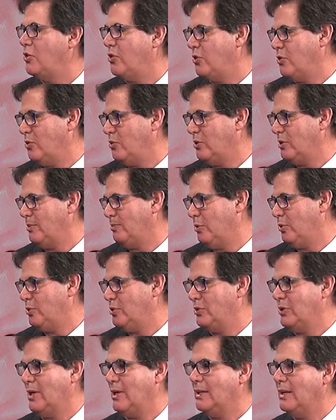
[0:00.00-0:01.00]

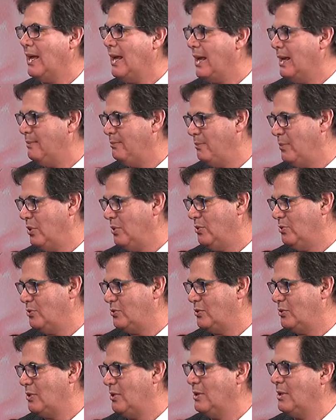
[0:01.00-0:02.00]
30% at most.